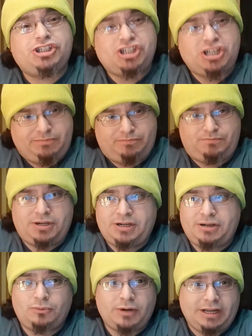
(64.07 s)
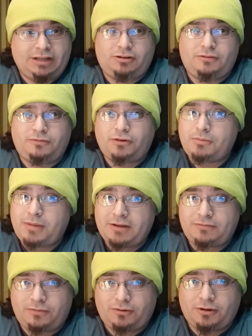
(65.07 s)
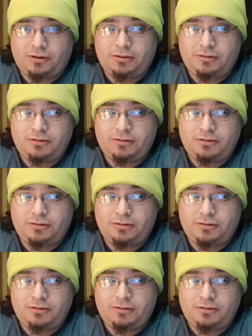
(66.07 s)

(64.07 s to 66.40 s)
Jeep Wrangler 4x4.